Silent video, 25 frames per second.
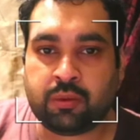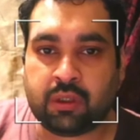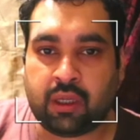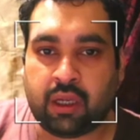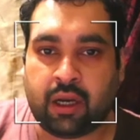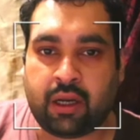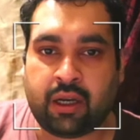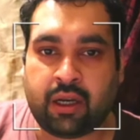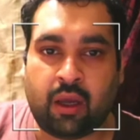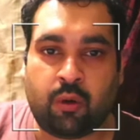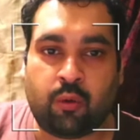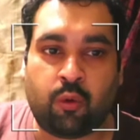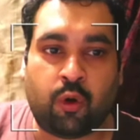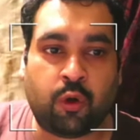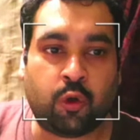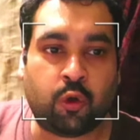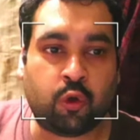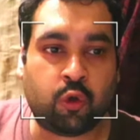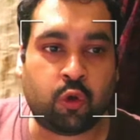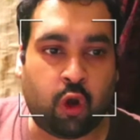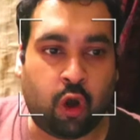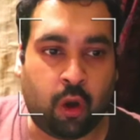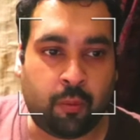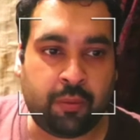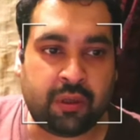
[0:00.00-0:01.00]
and I want to
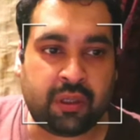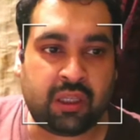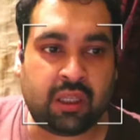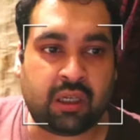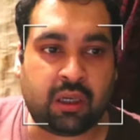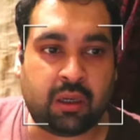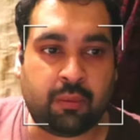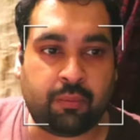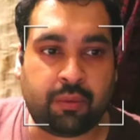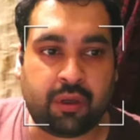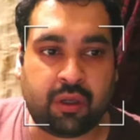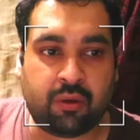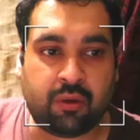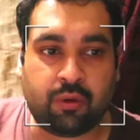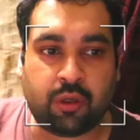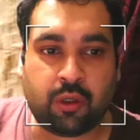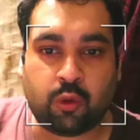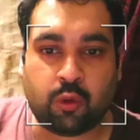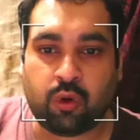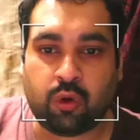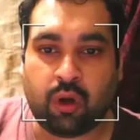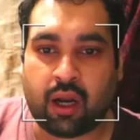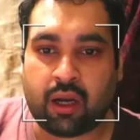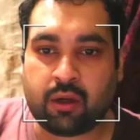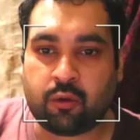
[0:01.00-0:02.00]
copy the campaign with two
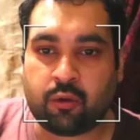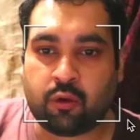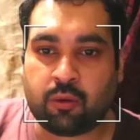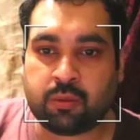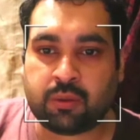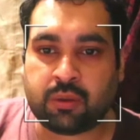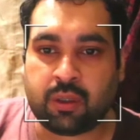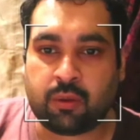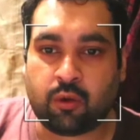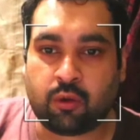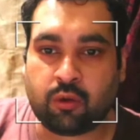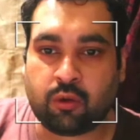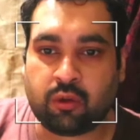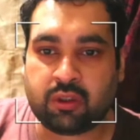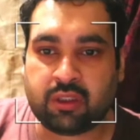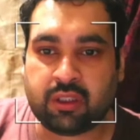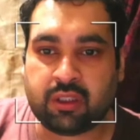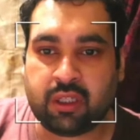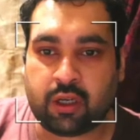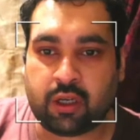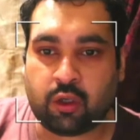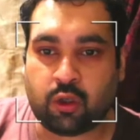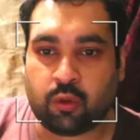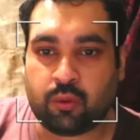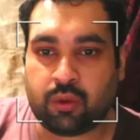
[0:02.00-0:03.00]
ad groups, I'm going to select
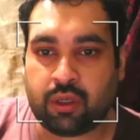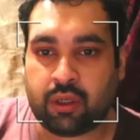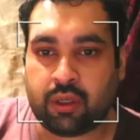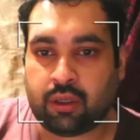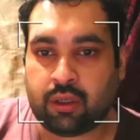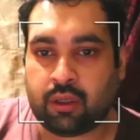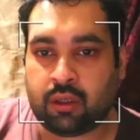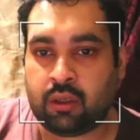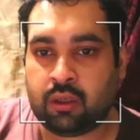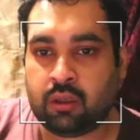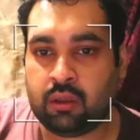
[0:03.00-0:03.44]
over here